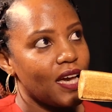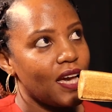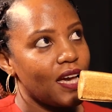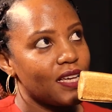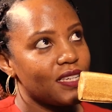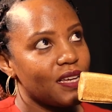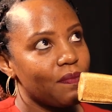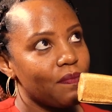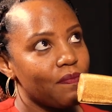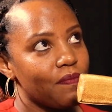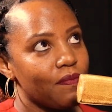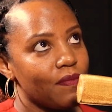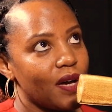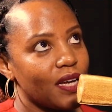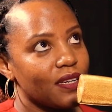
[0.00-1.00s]
At
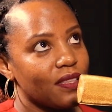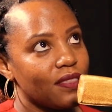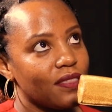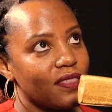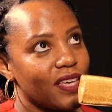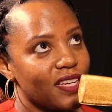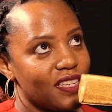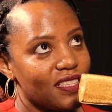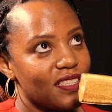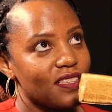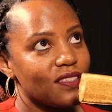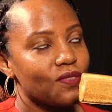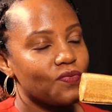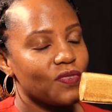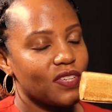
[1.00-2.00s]

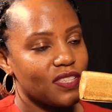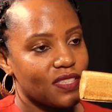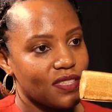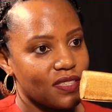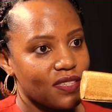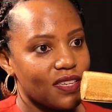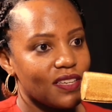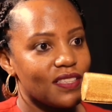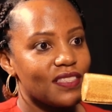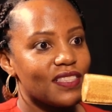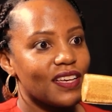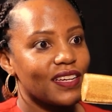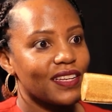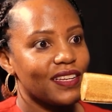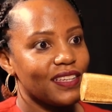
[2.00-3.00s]
36 weeks,
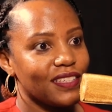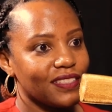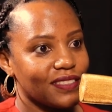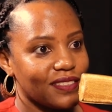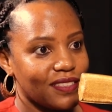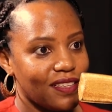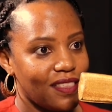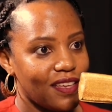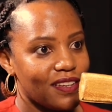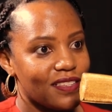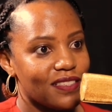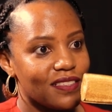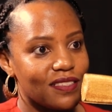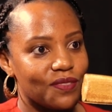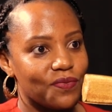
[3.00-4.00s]
exactly
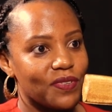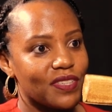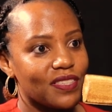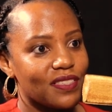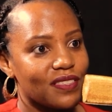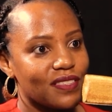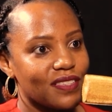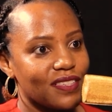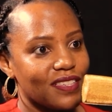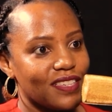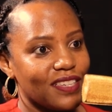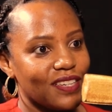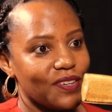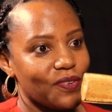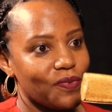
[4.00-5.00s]
36 weeks.
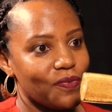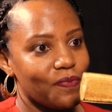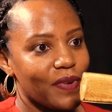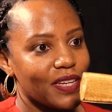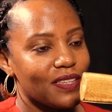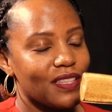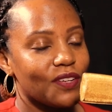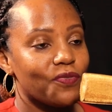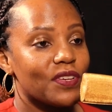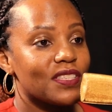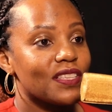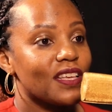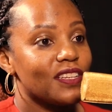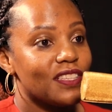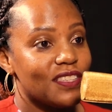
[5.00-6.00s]
But that
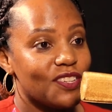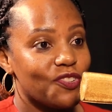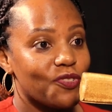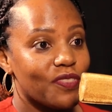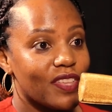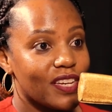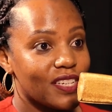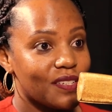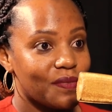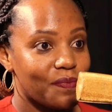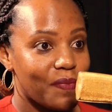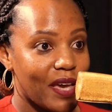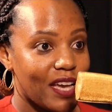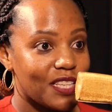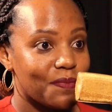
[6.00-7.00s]
was a decision that
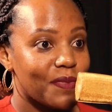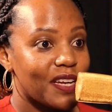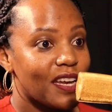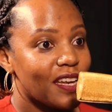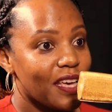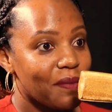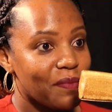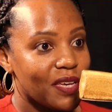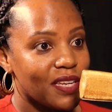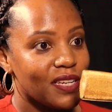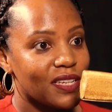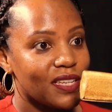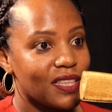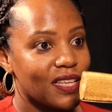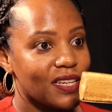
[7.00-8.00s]
my husband and I
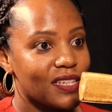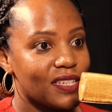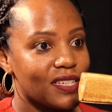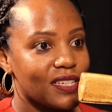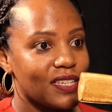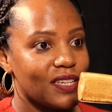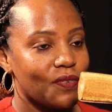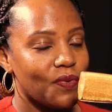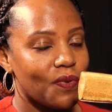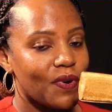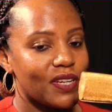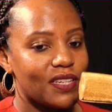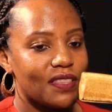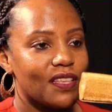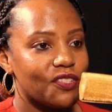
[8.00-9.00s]
made, that we
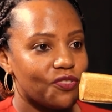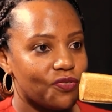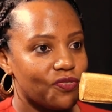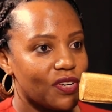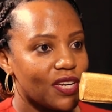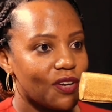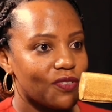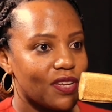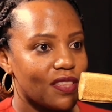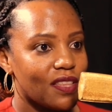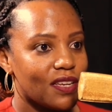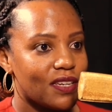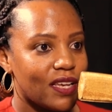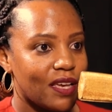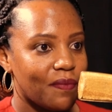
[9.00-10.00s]
wanted the children out at
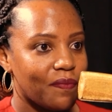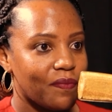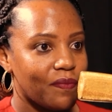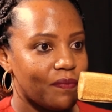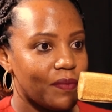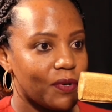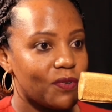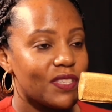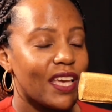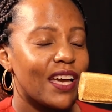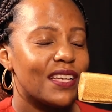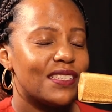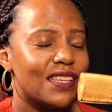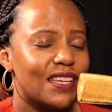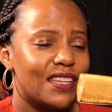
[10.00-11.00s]
that time, because I
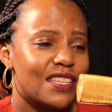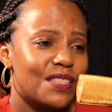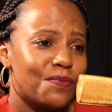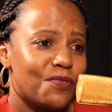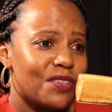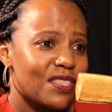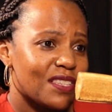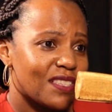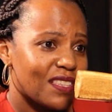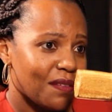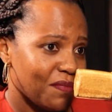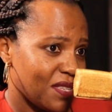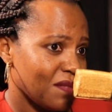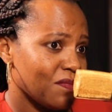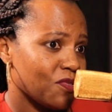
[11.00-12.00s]
had started experiencing
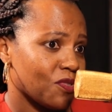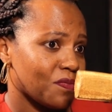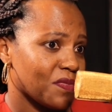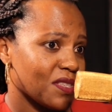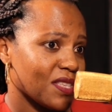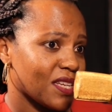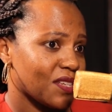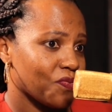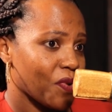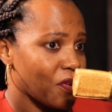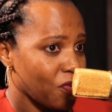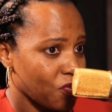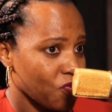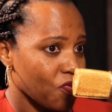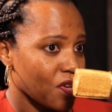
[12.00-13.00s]
some symptoms that were
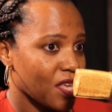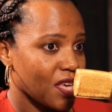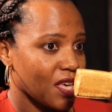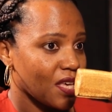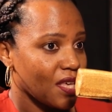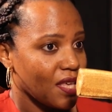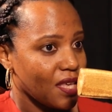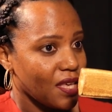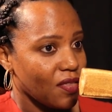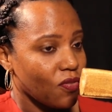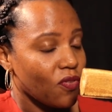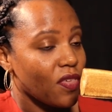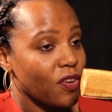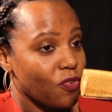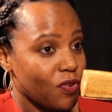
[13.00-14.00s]
not okay,
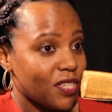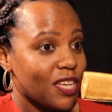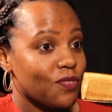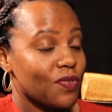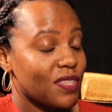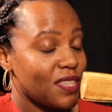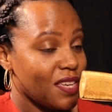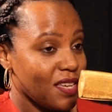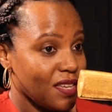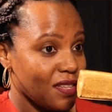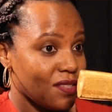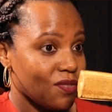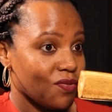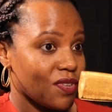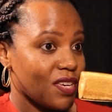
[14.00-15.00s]
though the doctors were saying
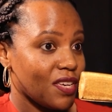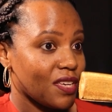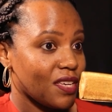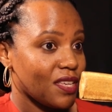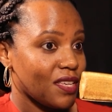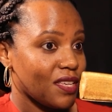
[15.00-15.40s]
it's okay.